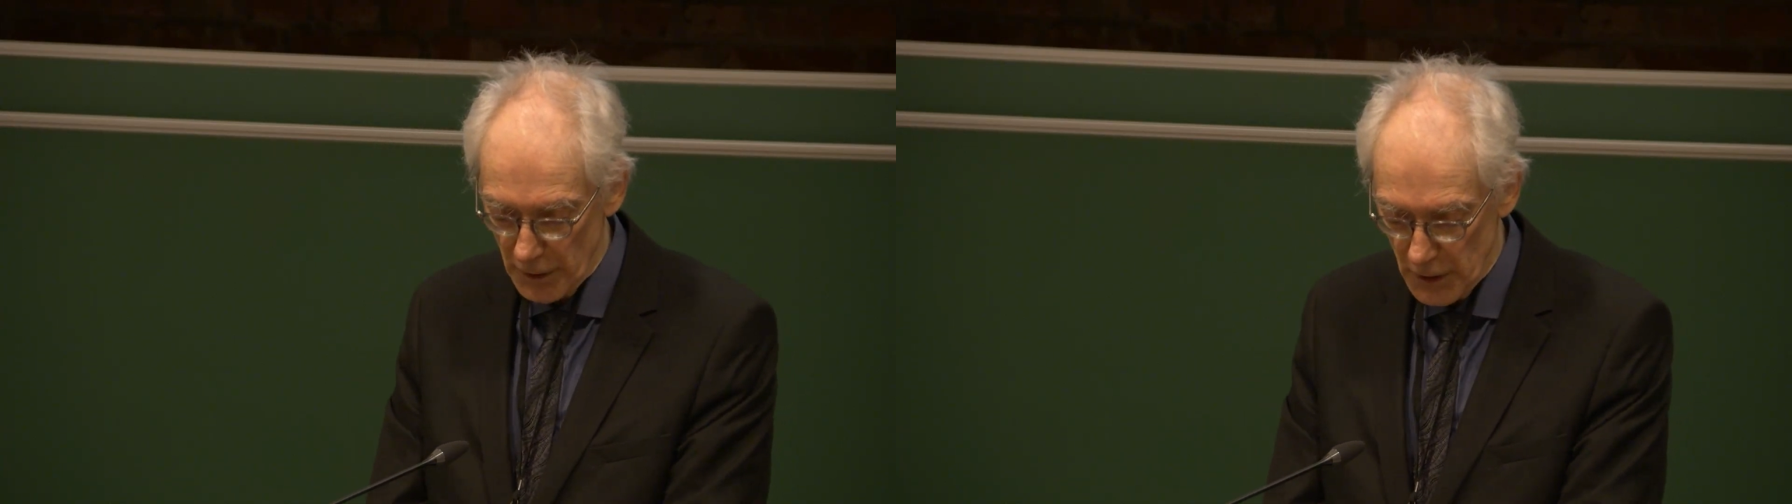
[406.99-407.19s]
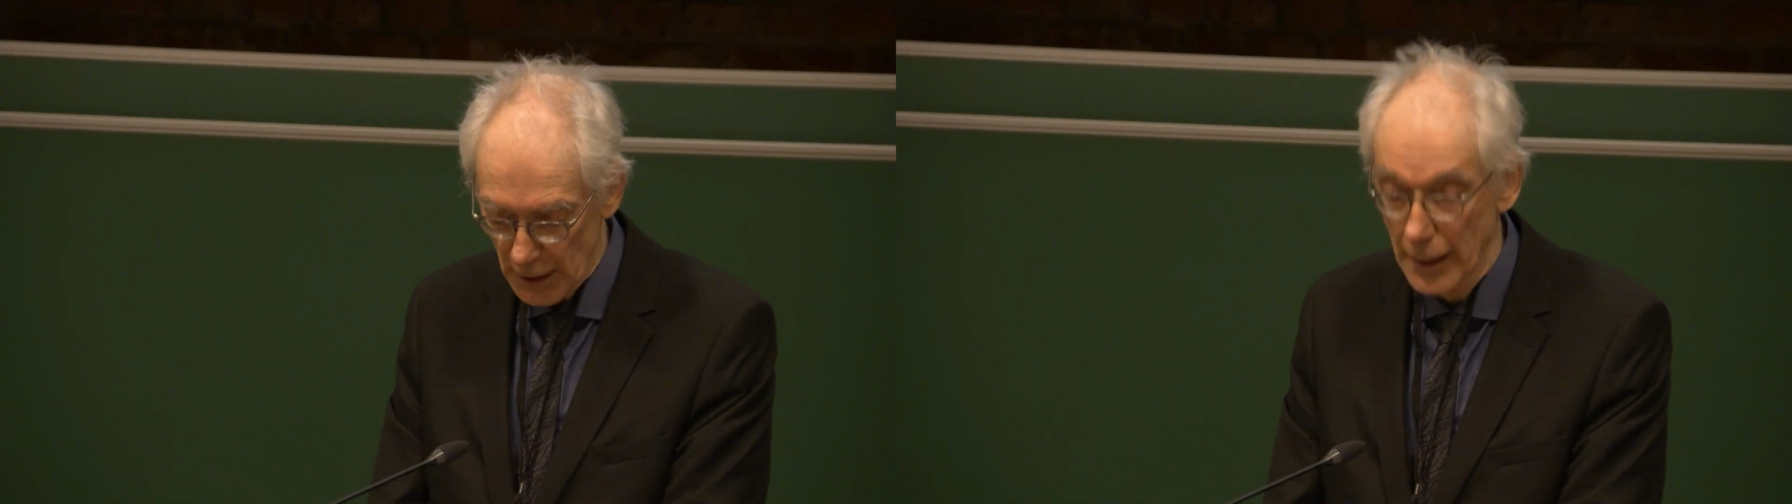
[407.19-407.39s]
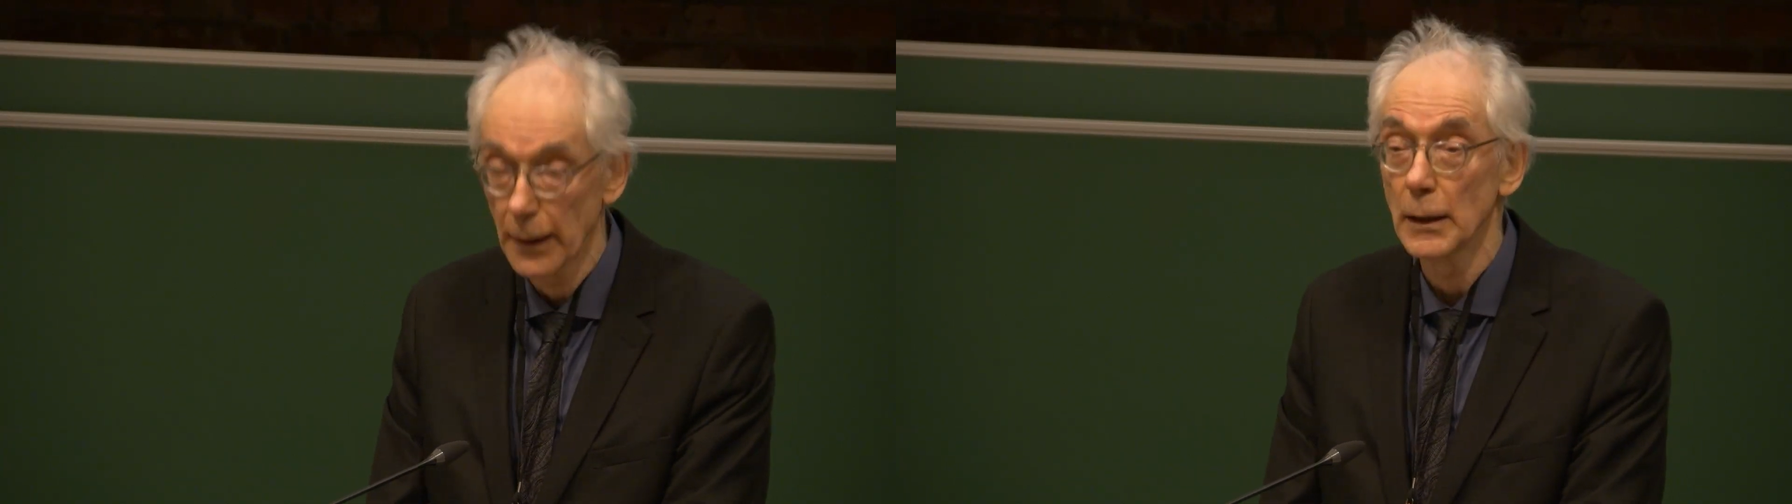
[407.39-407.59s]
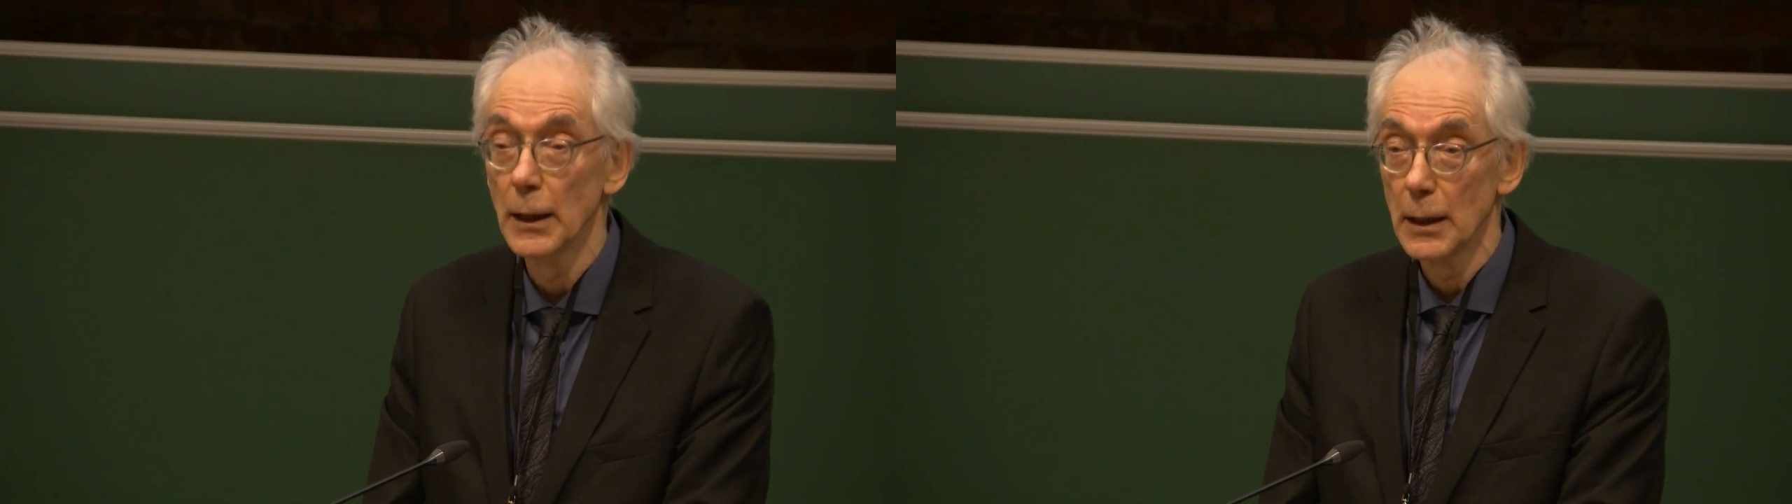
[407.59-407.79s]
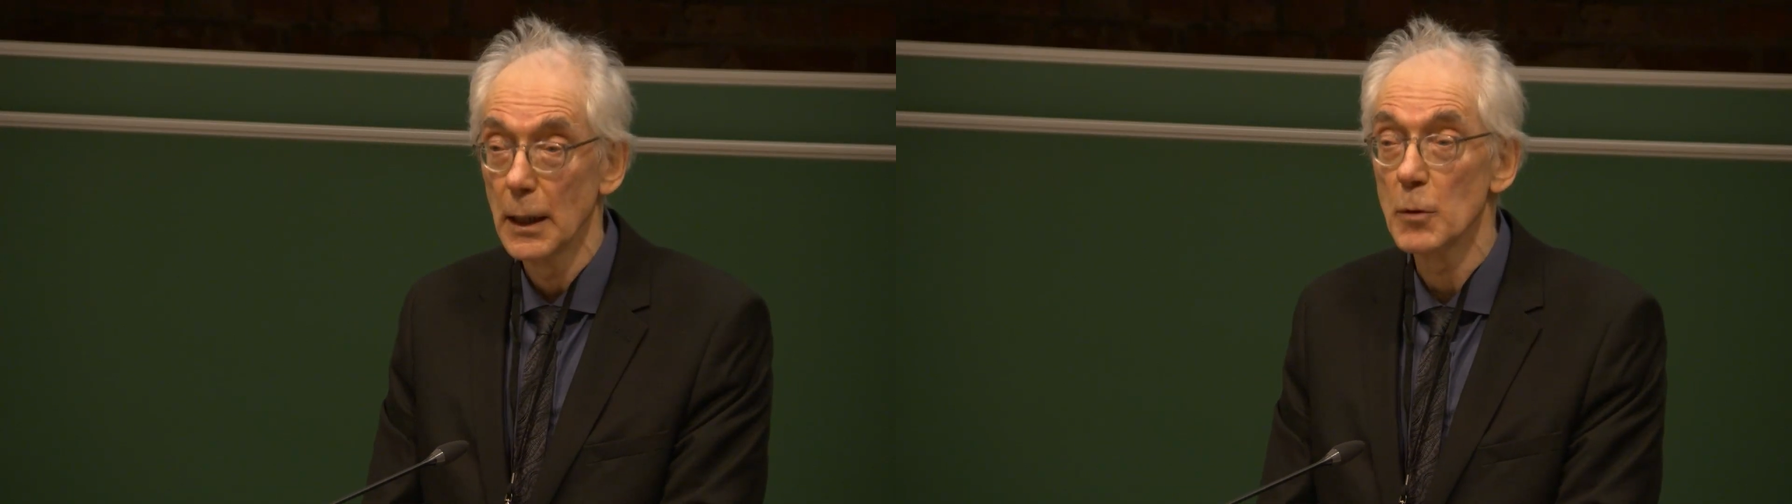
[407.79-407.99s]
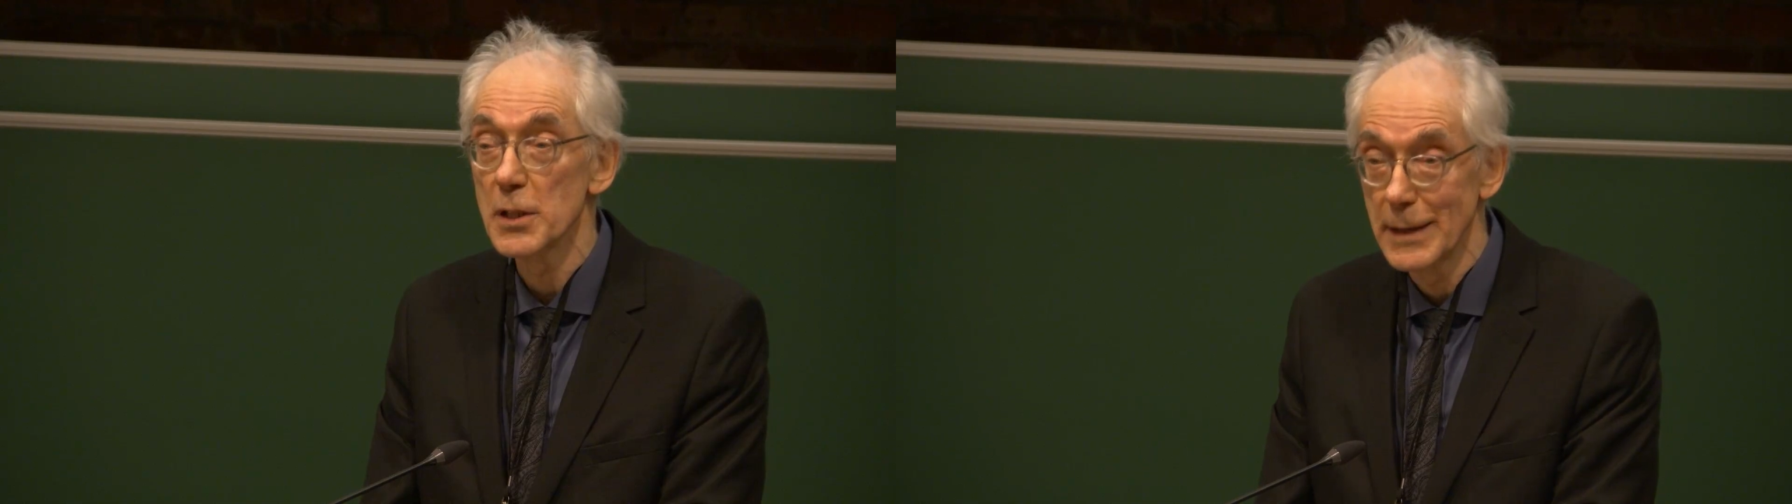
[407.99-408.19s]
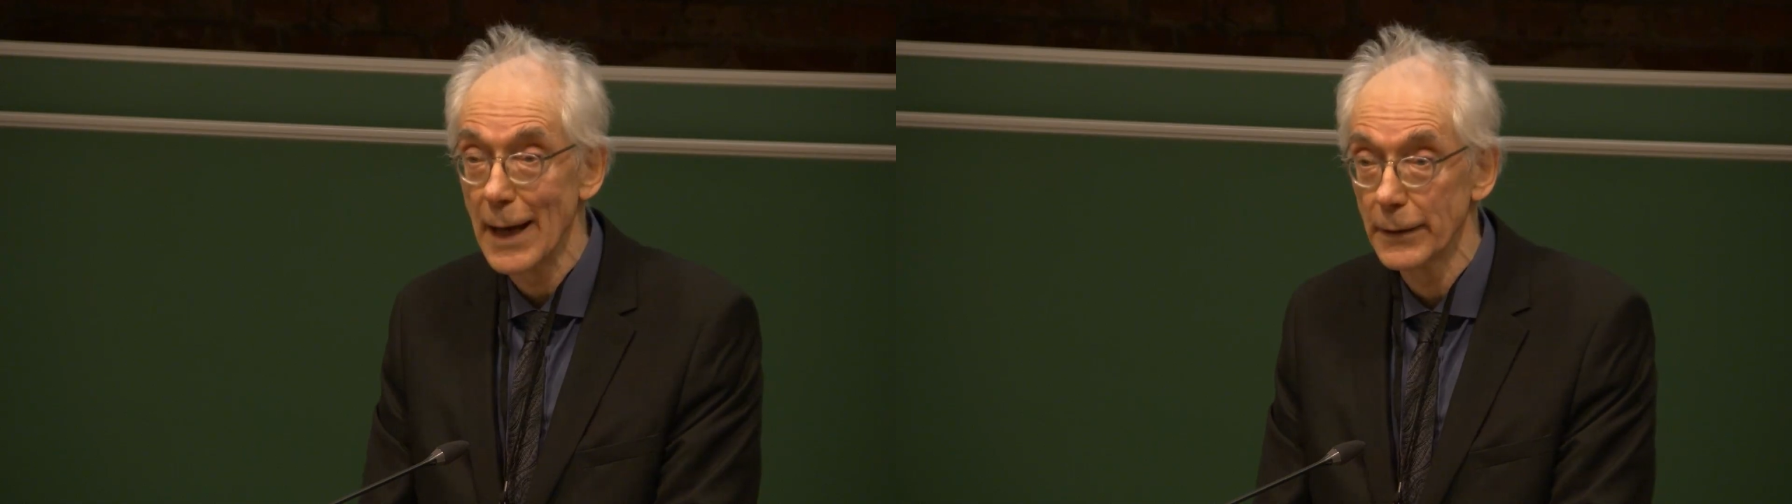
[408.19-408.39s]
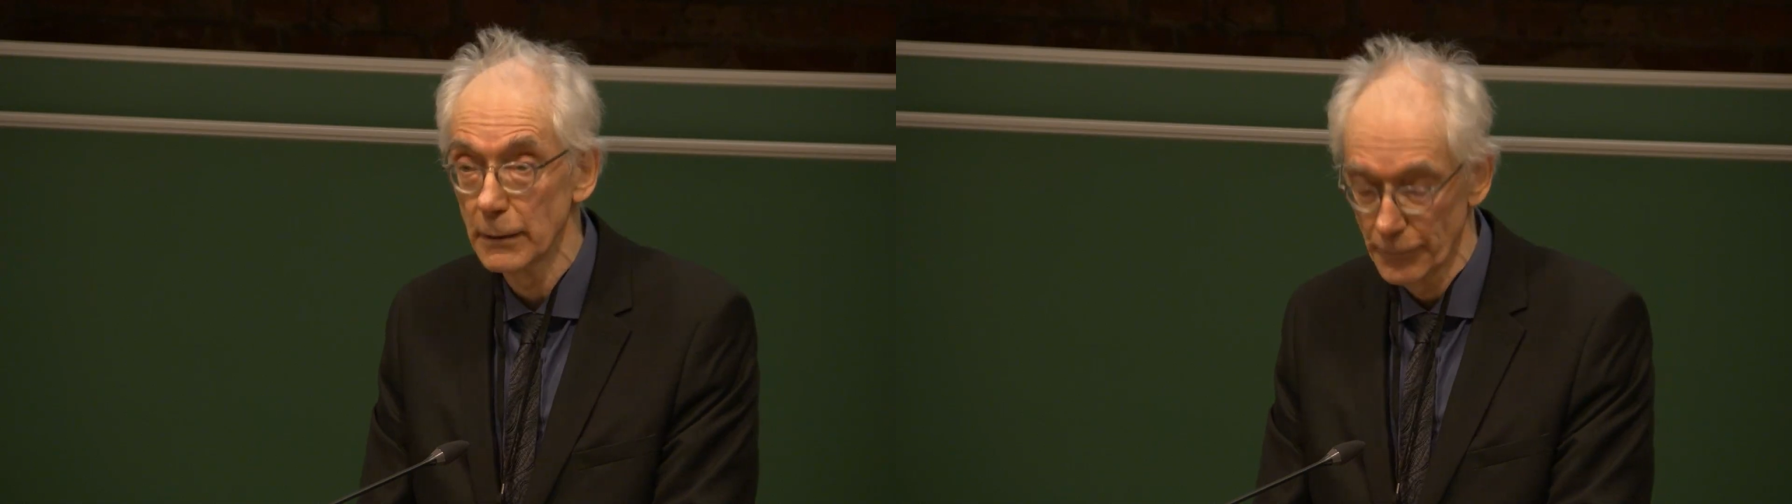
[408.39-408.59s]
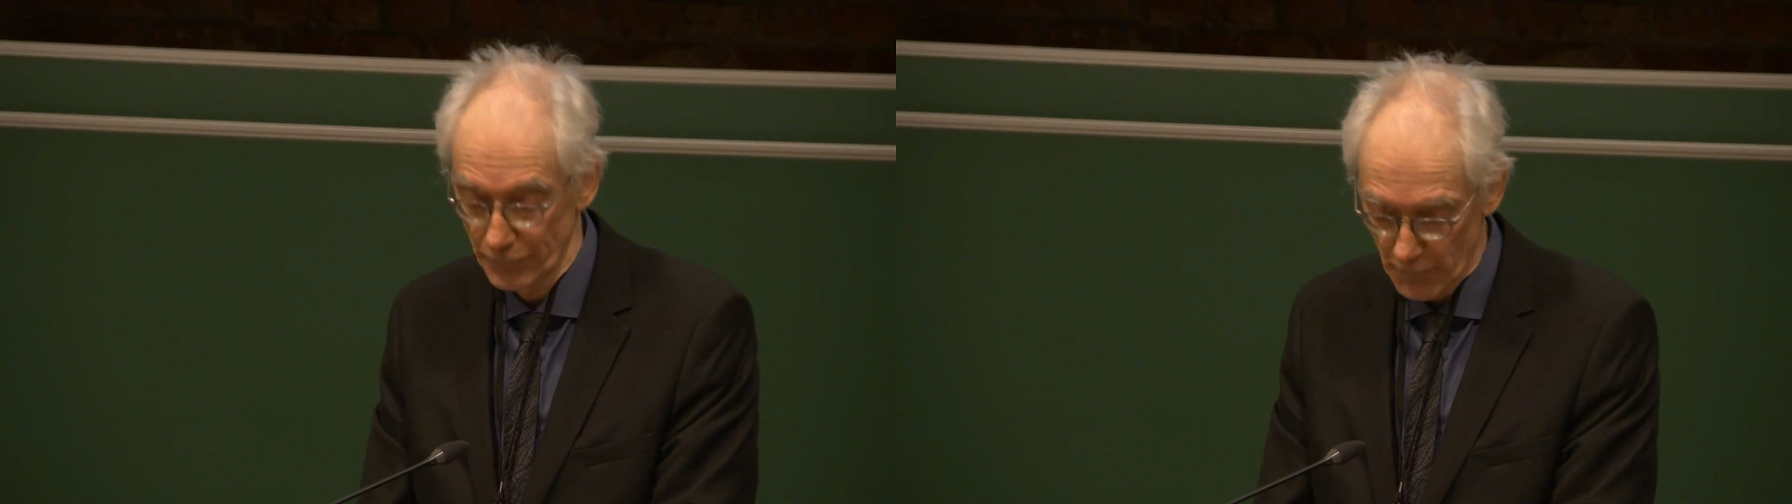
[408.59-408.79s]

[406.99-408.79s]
of scanning. It was dead.